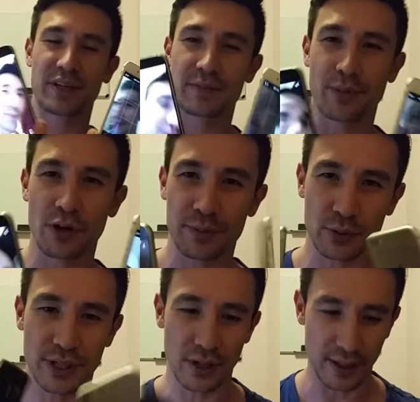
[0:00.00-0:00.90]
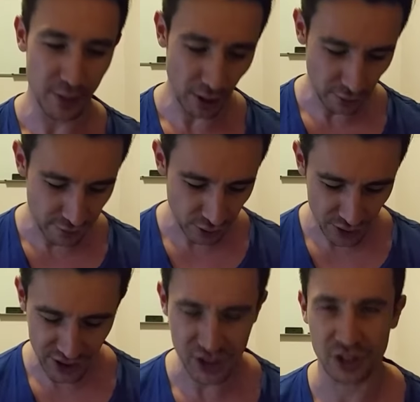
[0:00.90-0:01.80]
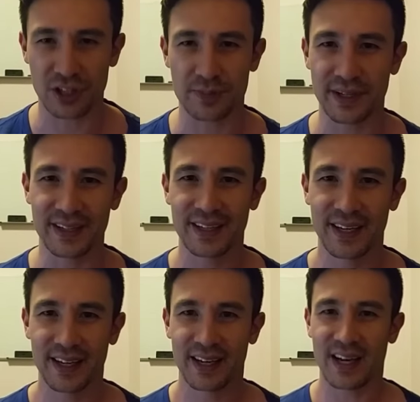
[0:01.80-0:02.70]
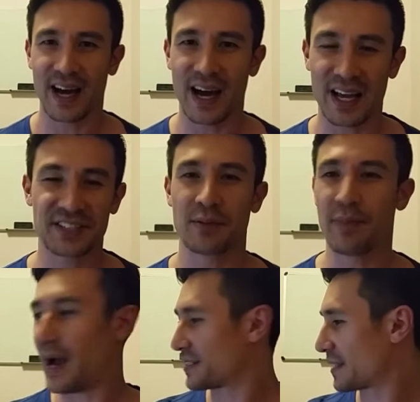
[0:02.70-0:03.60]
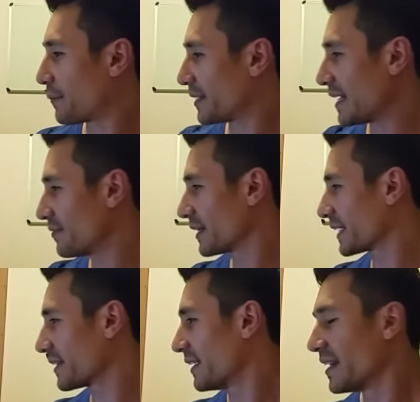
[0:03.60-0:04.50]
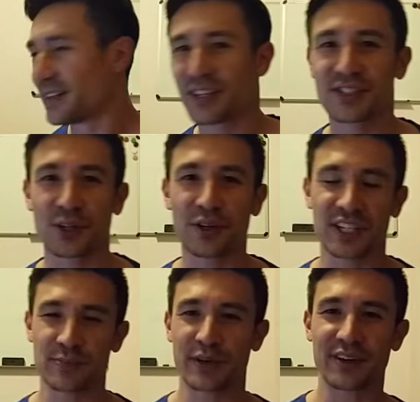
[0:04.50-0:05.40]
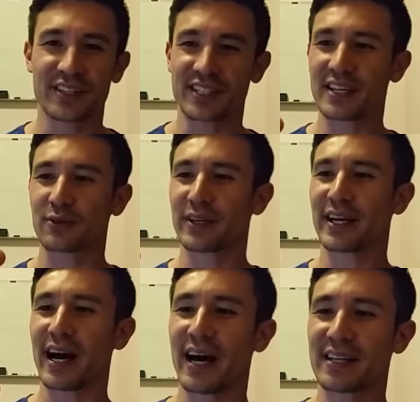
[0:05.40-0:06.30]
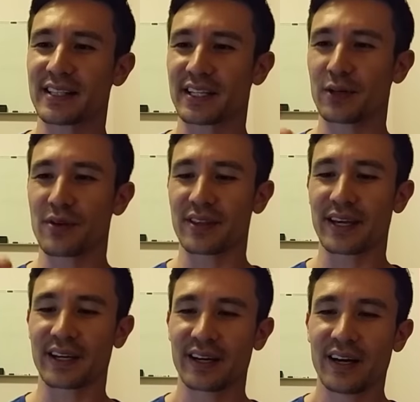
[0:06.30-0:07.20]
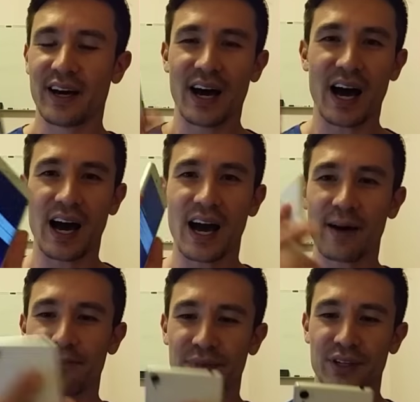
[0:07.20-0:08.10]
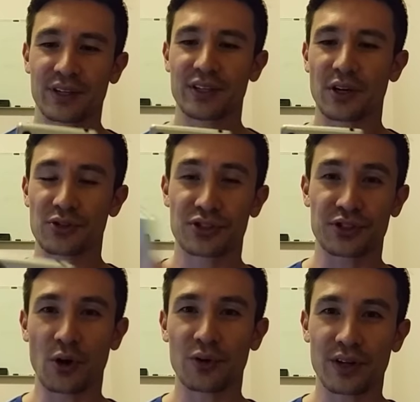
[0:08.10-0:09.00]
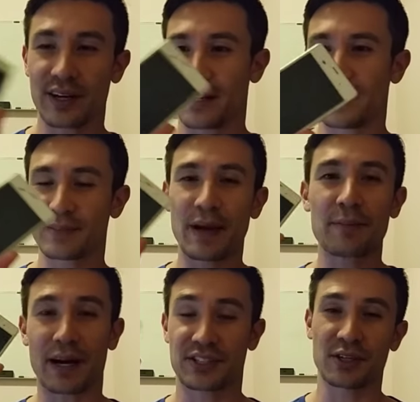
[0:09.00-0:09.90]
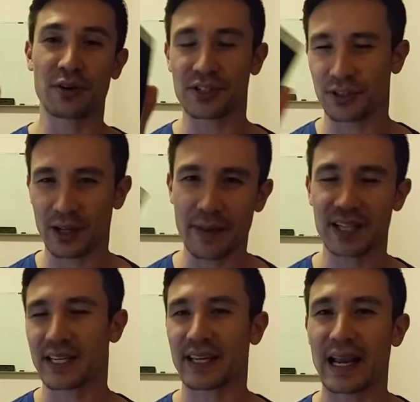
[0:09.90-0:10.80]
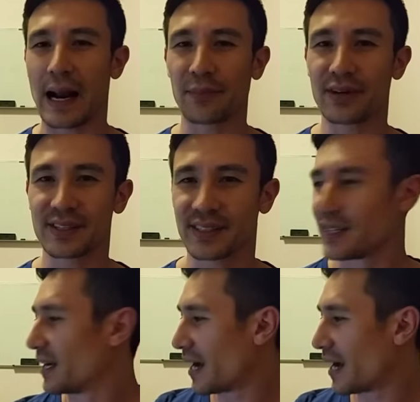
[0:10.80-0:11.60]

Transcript: these both, between autofocus and the shutter speed, it's the best. I mean, even like this Sony Xperia Z3, guys, like you would think, you know, Sony, it's made by Sony. Sony makes like cameras.